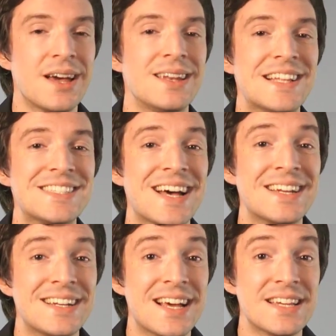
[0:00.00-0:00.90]
Let's
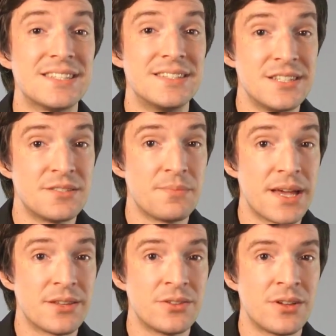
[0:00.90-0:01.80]
analyze this
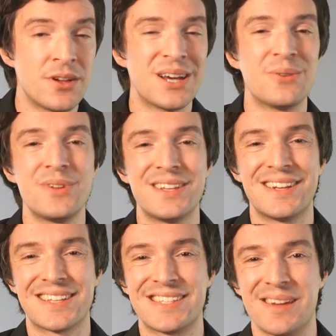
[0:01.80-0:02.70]
method with an
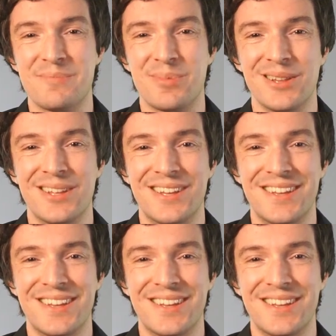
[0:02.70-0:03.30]
example